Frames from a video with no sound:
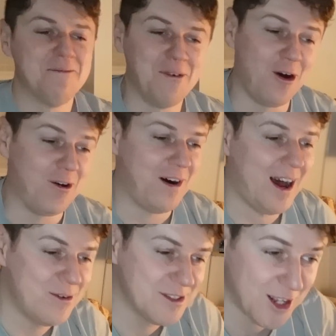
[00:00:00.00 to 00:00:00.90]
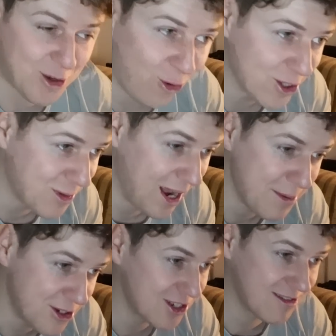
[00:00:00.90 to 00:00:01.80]
bro, if I was the Colts, man, I'd
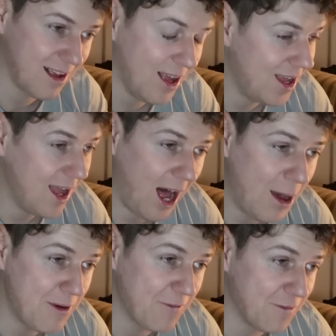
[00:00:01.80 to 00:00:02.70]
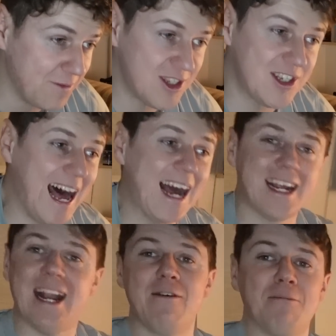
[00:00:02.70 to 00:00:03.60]
be just. I'd be
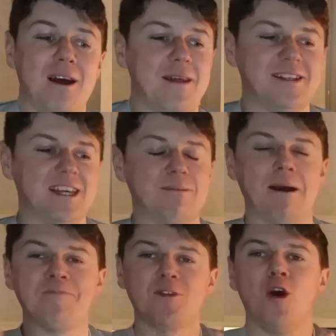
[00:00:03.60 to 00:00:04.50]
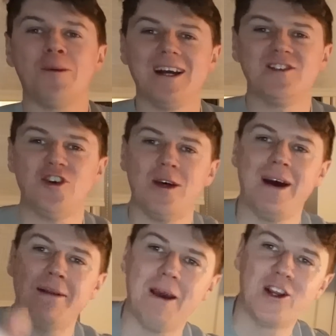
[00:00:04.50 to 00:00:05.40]
sacking every player on that team, man. Hope you guys enjoy that,
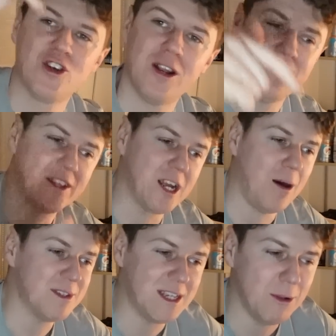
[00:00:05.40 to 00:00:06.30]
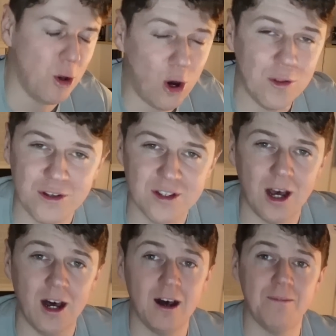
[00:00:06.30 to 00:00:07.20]
man. Make sure to leave in the comments down below other
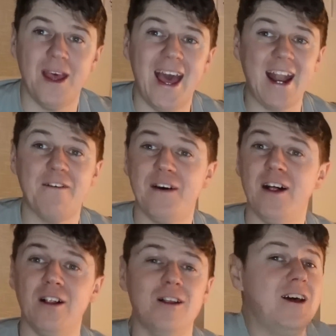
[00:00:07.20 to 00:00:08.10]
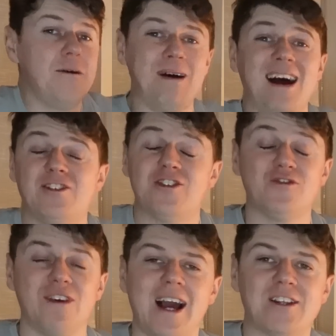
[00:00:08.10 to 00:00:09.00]
uh, NFL matches
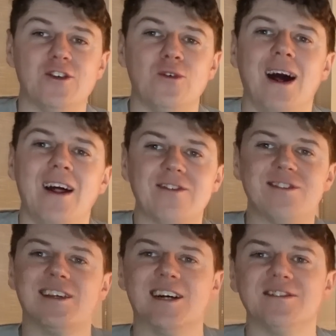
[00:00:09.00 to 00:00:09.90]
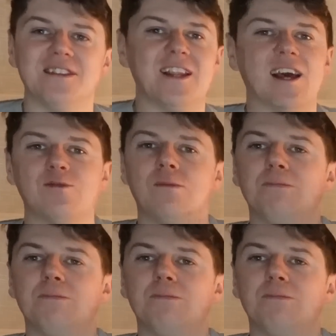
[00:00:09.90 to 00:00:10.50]
to react to, and I'll see you guys in the next one.